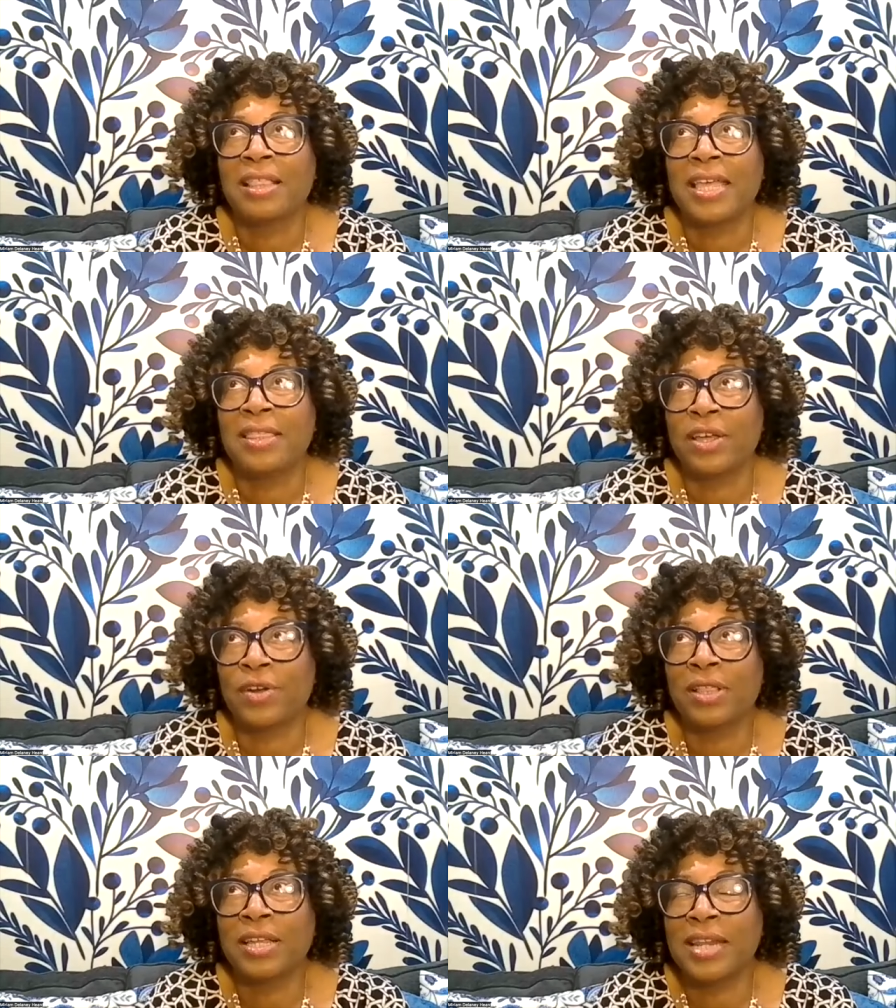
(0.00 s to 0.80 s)
in the
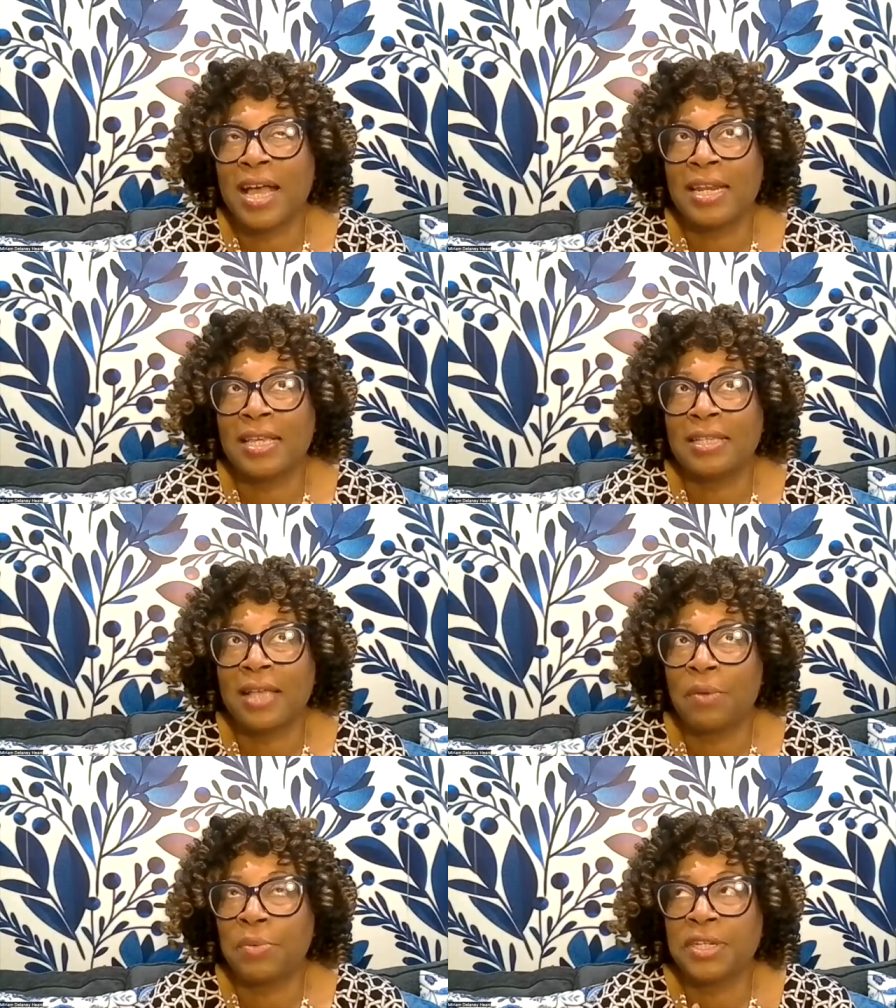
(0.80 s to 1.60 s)
early 90s,
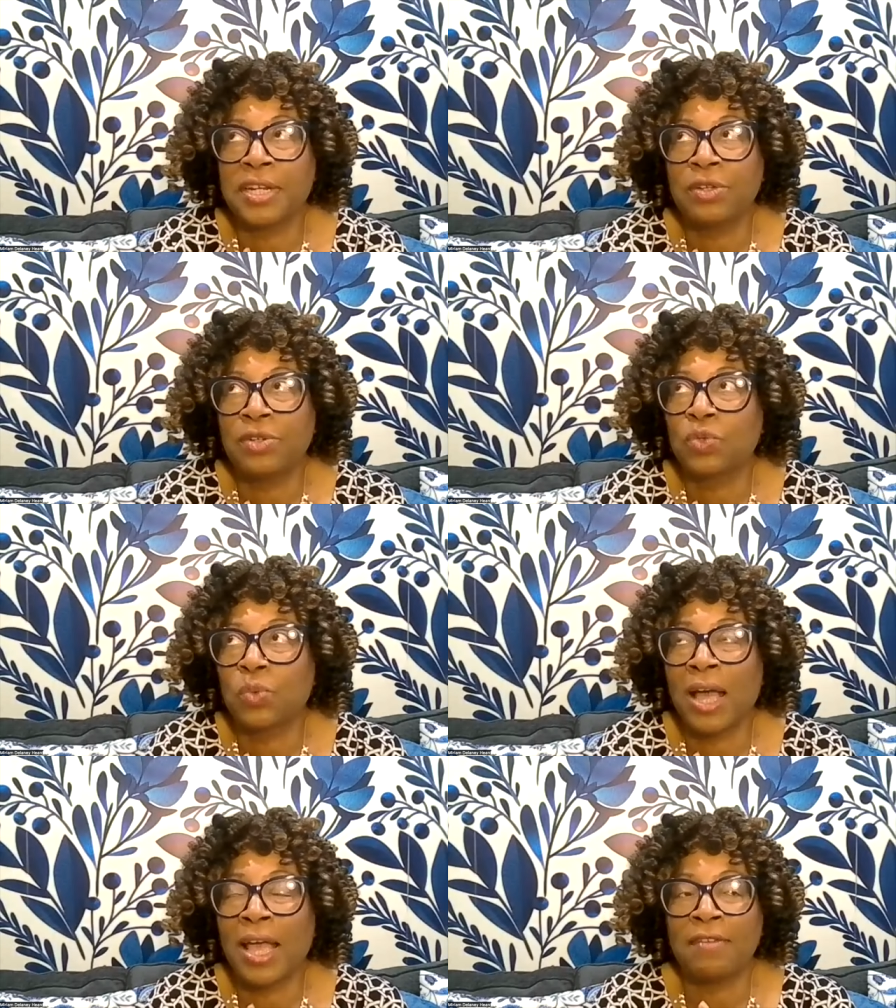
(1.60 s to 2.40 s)
I was an elder's
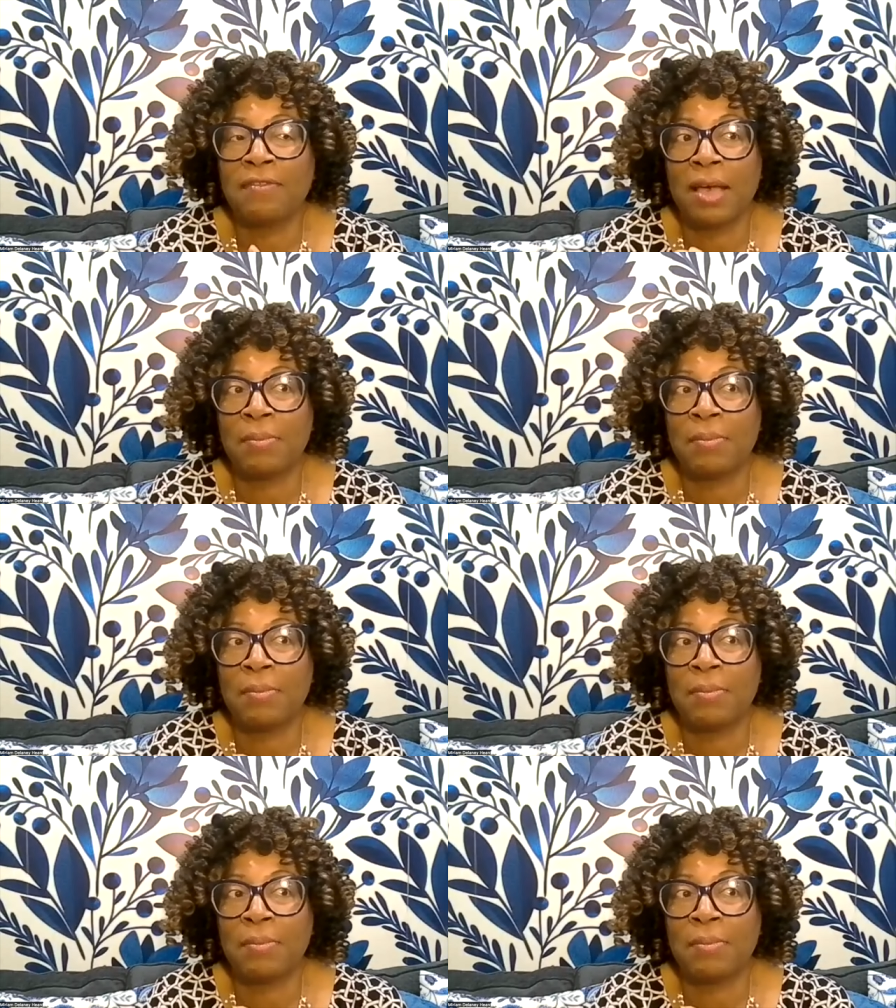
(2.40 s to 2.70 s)
wife.